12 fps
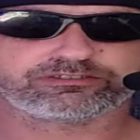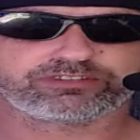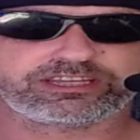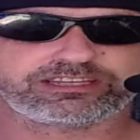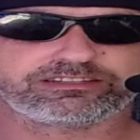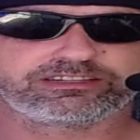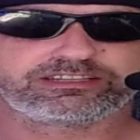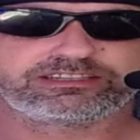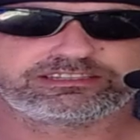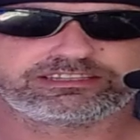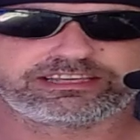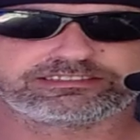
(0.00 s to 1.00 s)
of late
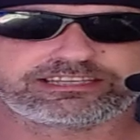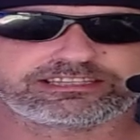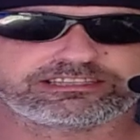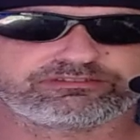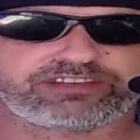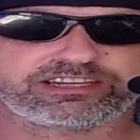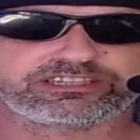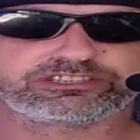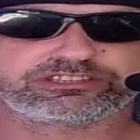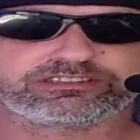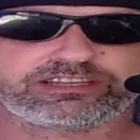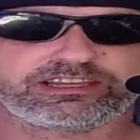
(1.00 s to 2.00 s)
and take
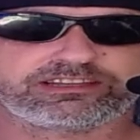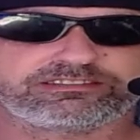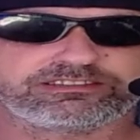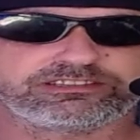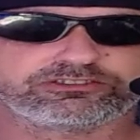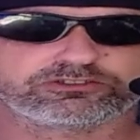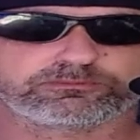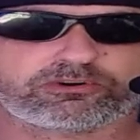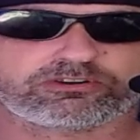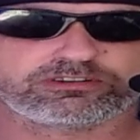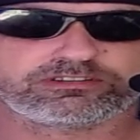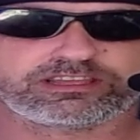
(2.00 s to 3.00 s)
advantage. And he's
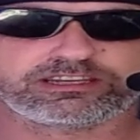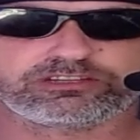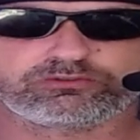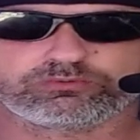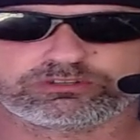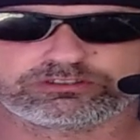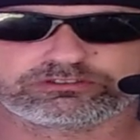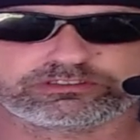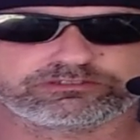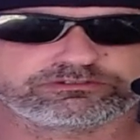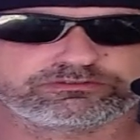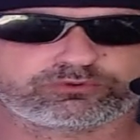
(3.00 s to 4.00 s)
smart and he will.
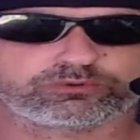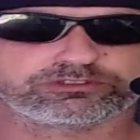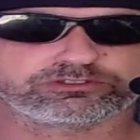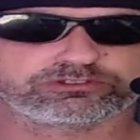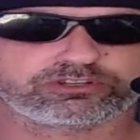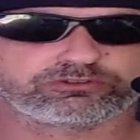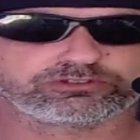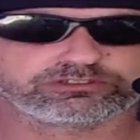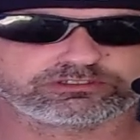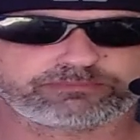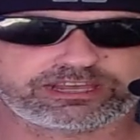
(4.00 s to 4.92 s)
And of course, his coaches and